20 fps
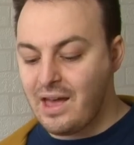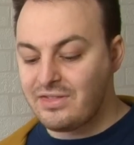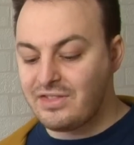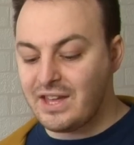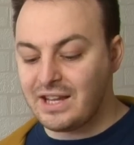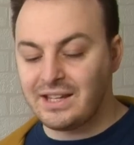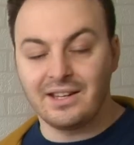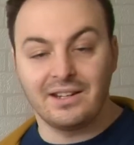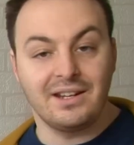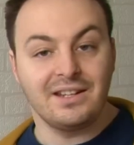
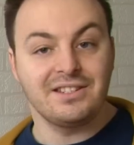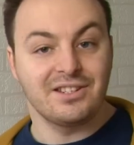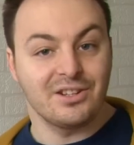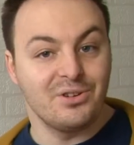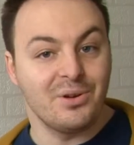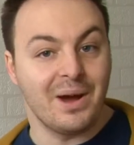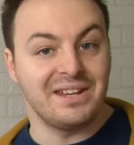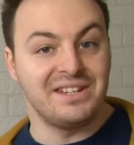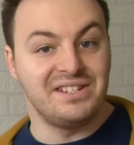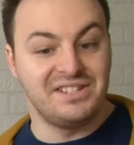They're going to
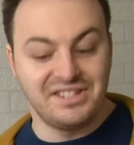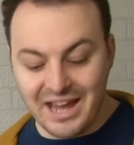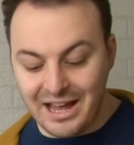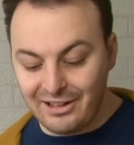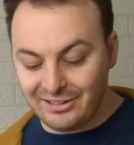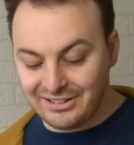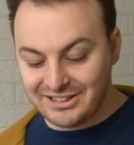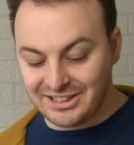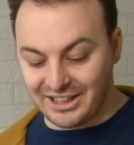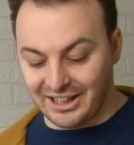do a
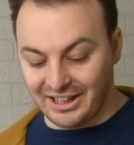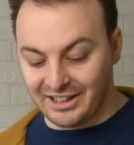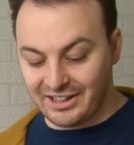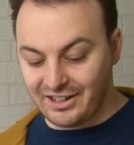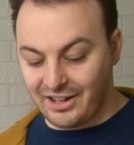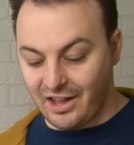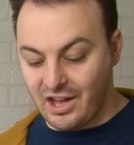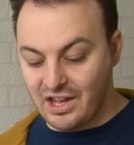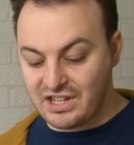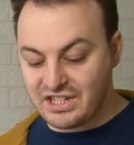
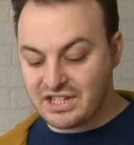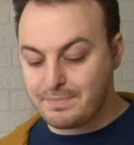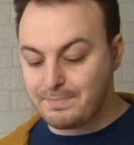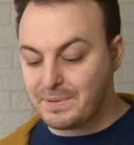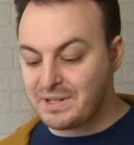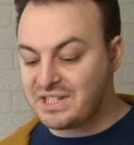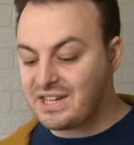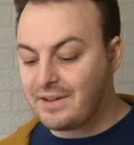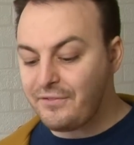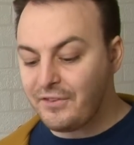Deltic,
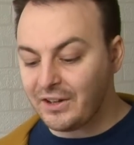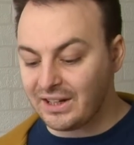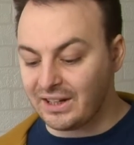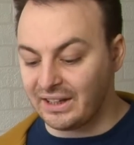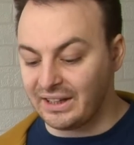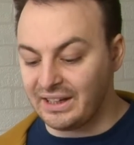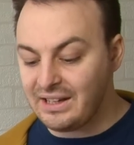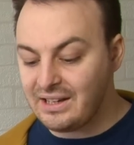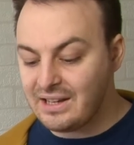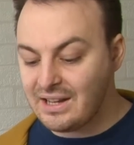
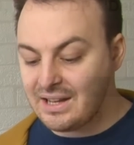specifically